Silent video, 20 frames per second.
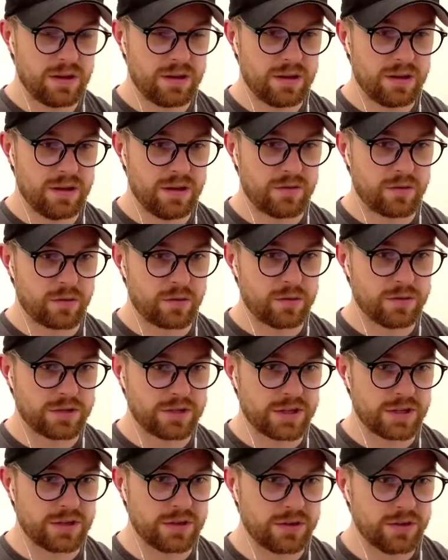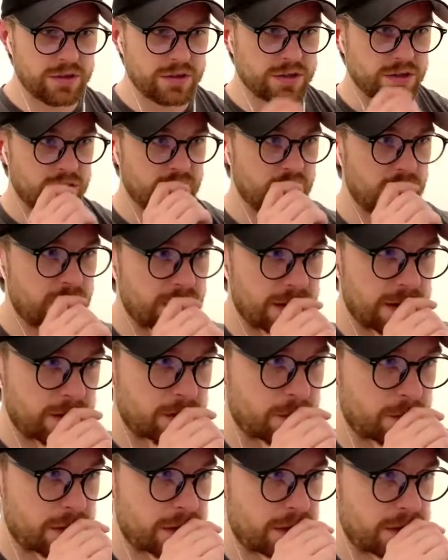Of course I could just go
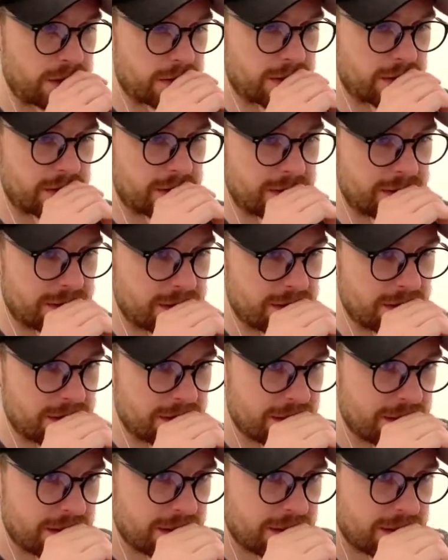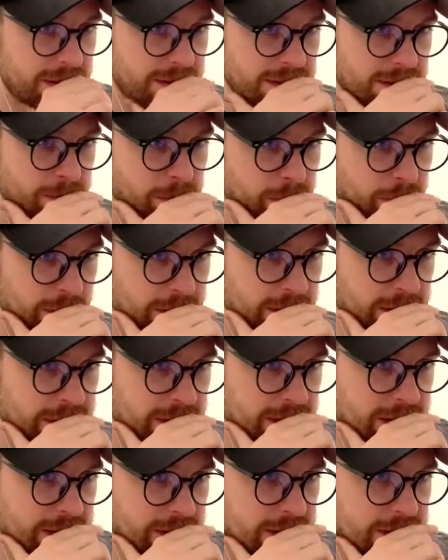out with some
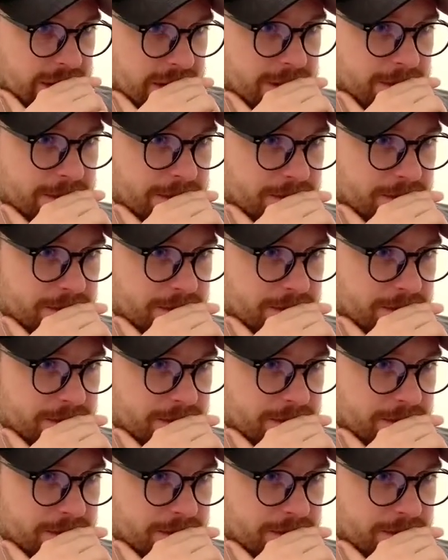grenadiers.